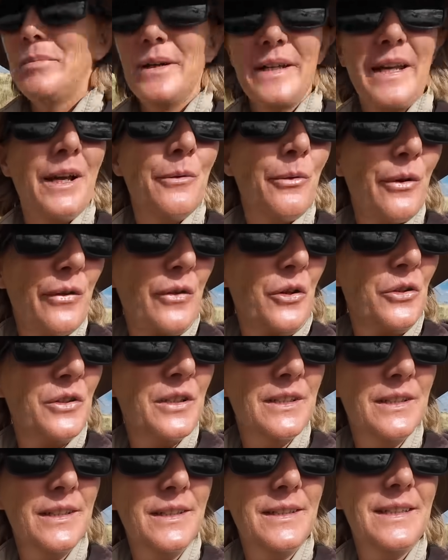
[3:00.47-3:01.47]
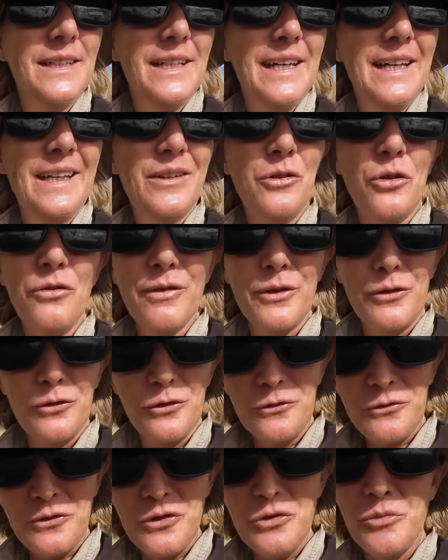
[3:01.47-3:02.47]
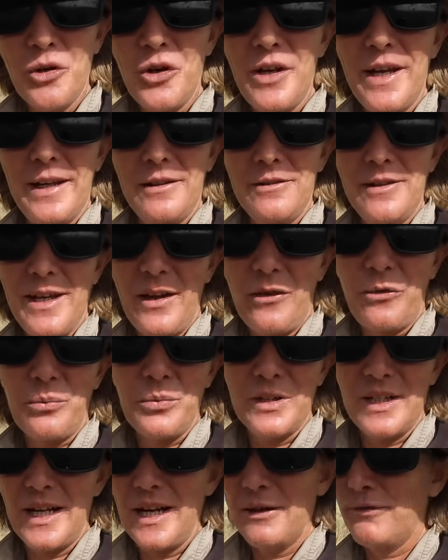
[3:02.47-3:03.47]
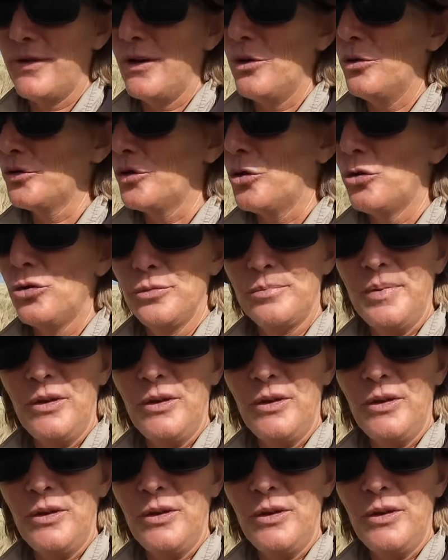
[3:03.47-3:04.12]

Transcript: But I was gonna head over to a few more areas where I have found gold